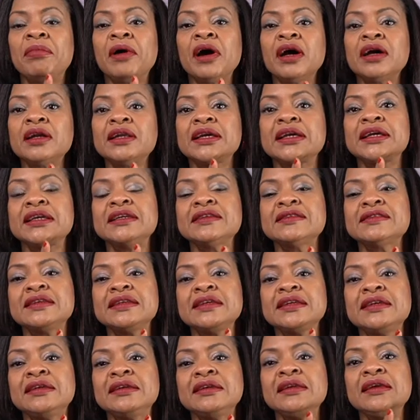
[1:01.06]
but is
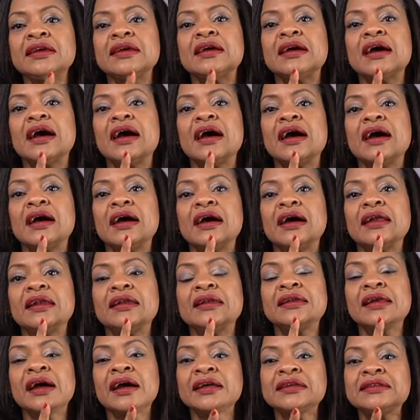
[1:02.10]
in
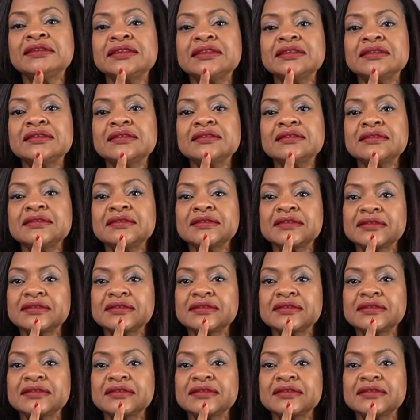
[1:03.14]
nineteen